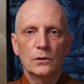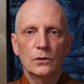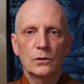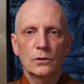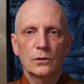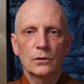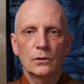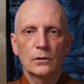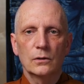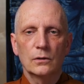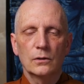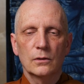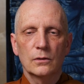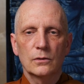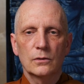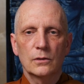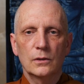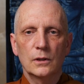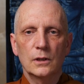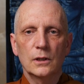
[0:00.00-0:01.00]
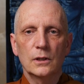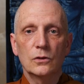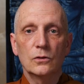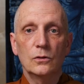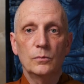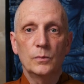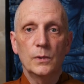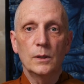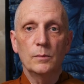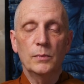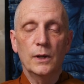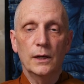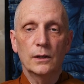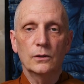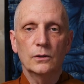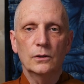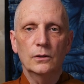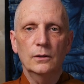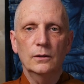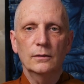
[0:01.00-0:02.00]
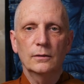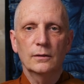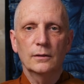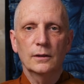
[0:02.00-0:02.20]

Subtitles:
your city could be better.